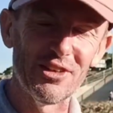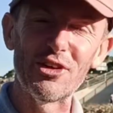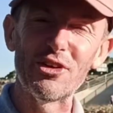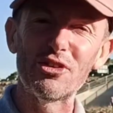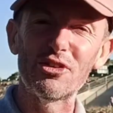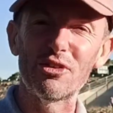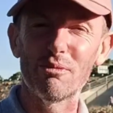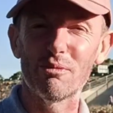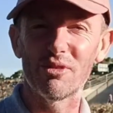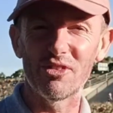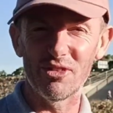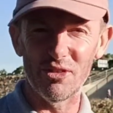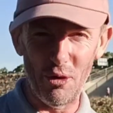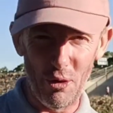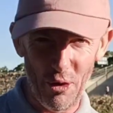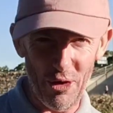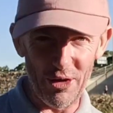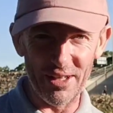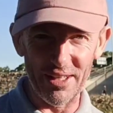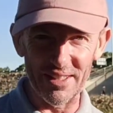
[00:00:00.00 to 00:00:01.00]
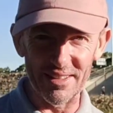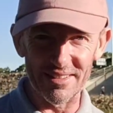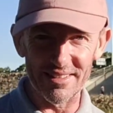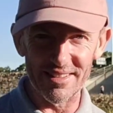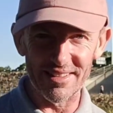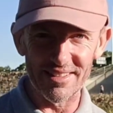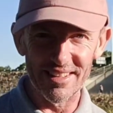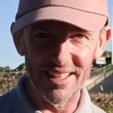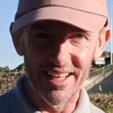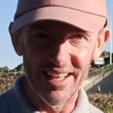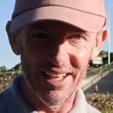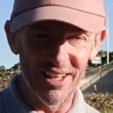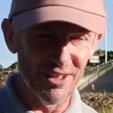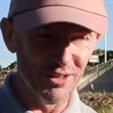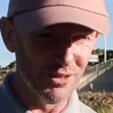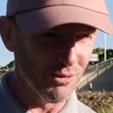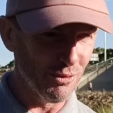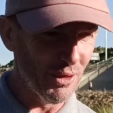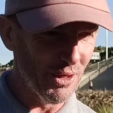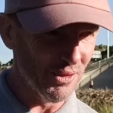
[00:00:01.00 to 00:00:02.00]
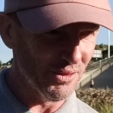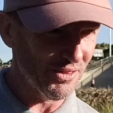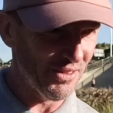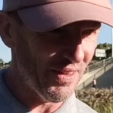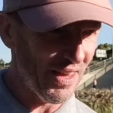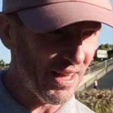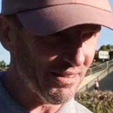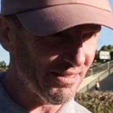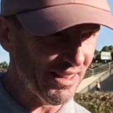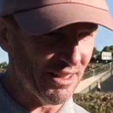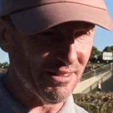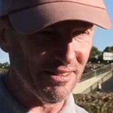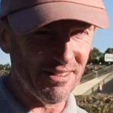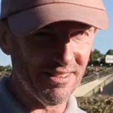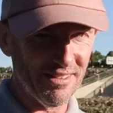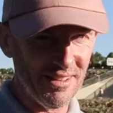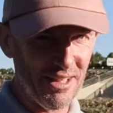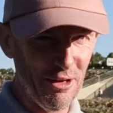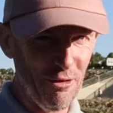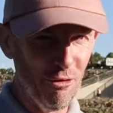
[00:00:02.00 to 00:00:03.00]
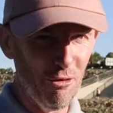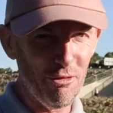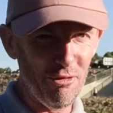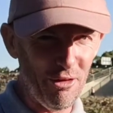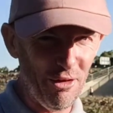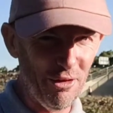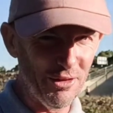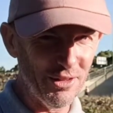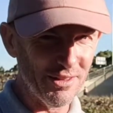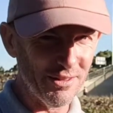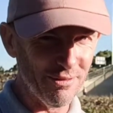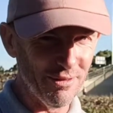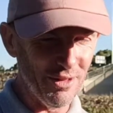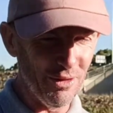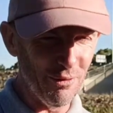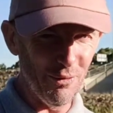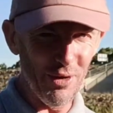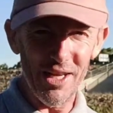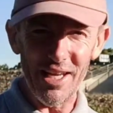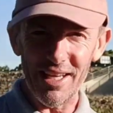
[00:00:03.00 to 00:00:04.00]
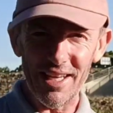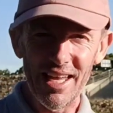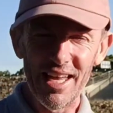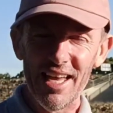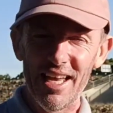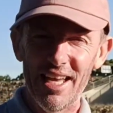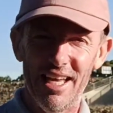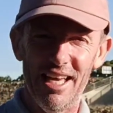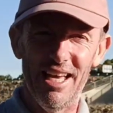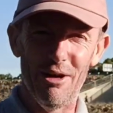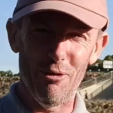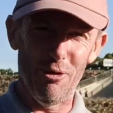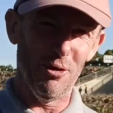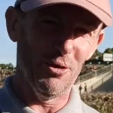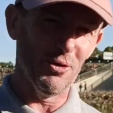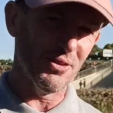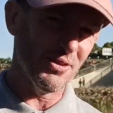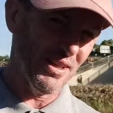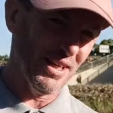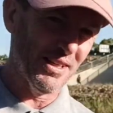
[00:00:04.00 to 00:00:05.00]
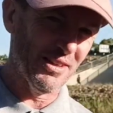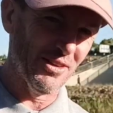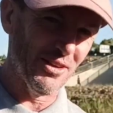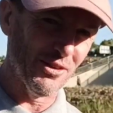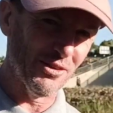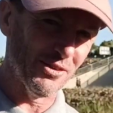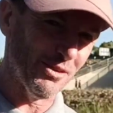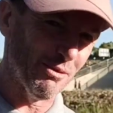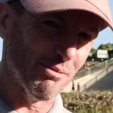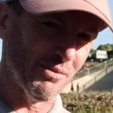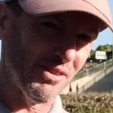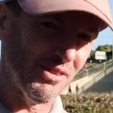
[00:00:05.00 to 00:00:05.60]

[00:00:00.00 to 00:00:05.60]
to do some circuits as well. So that's our skill focus for the week. We're also going to do some